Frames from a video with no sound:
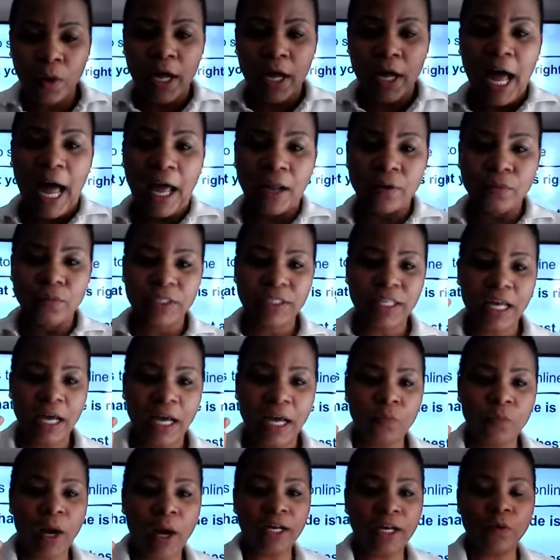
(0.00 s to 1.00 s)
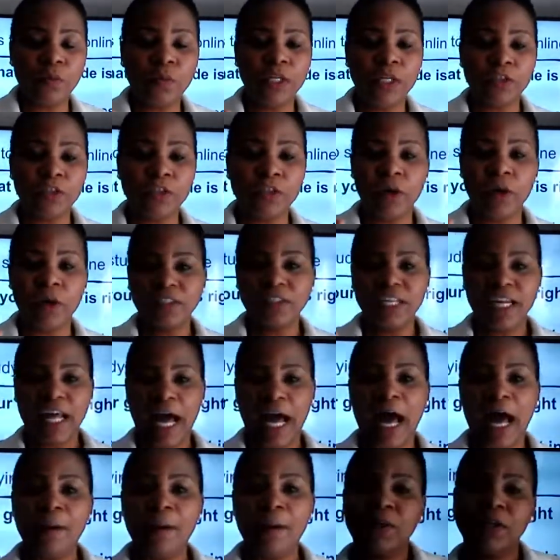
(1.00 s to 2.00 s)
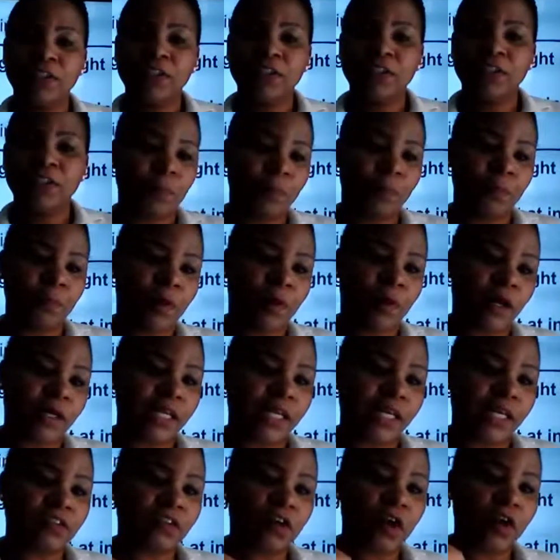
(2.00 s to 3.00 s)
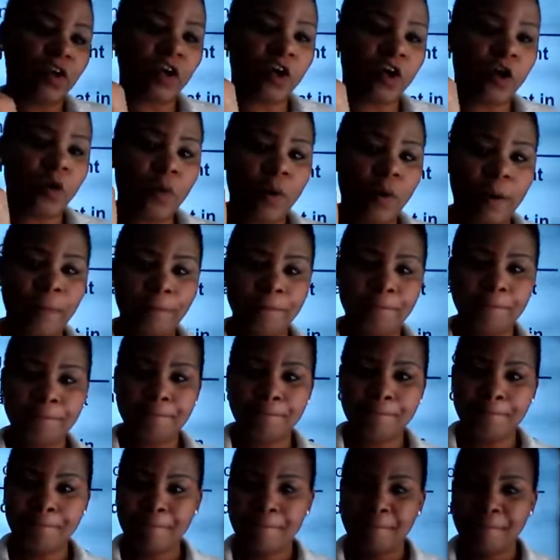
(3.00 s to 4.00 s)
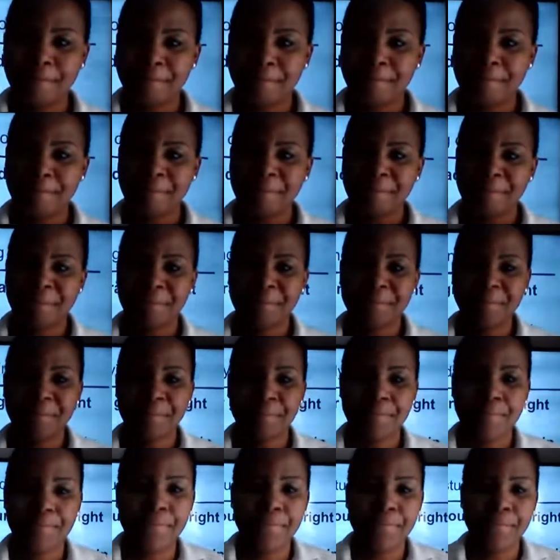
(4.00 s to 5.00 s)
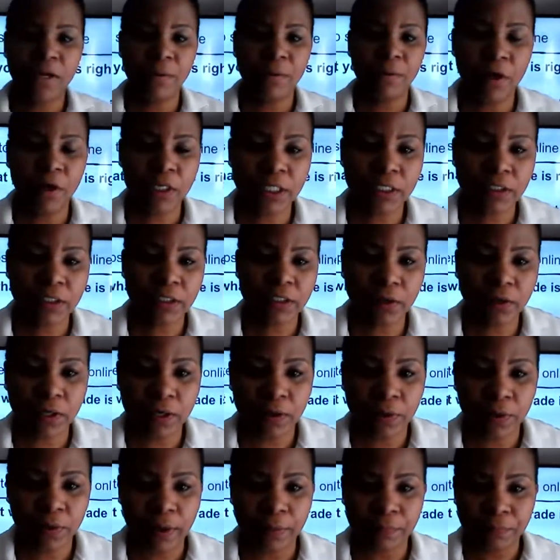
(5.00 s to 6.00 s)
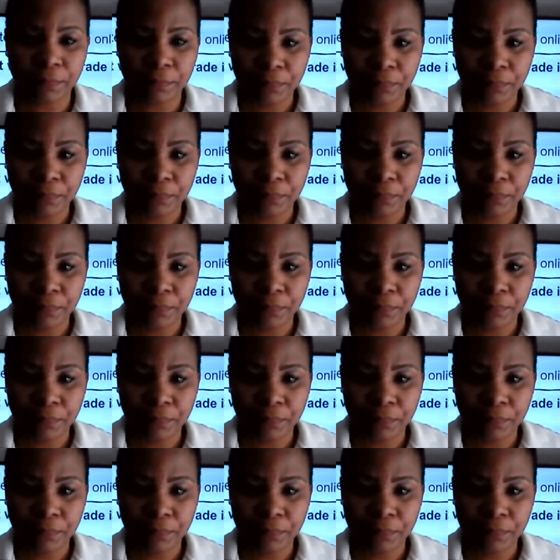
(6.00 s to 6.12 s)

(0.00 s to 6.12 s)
And with that wider window, what's going to happen? Your mark is going to go up. Your mark is going to go up.